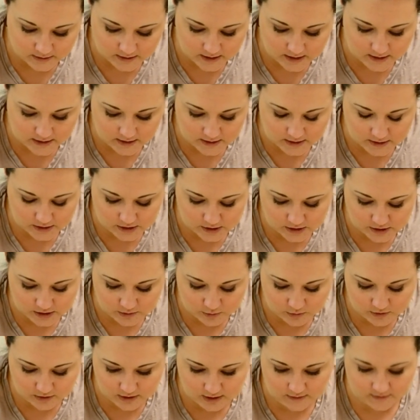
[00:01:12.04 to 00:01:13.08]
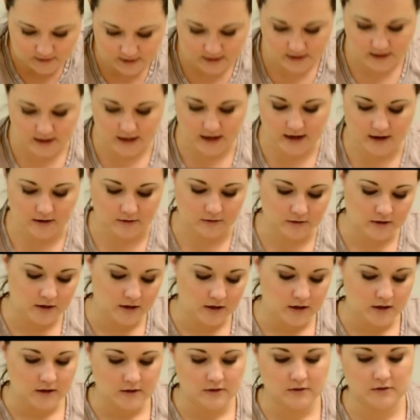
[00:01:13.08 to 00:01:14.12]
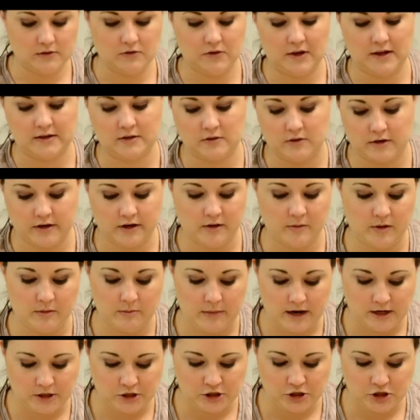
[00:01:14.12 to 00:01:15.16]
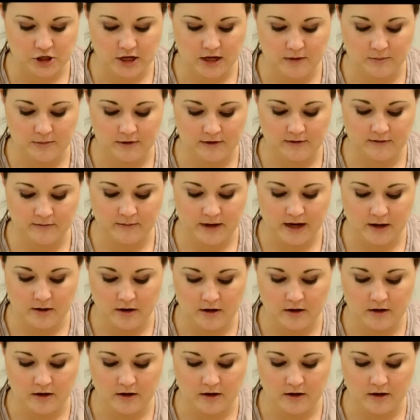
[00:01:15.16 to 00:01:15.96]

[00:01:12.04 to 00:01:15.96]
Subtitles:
And then just smooth everything out. So that's going to be my shape of my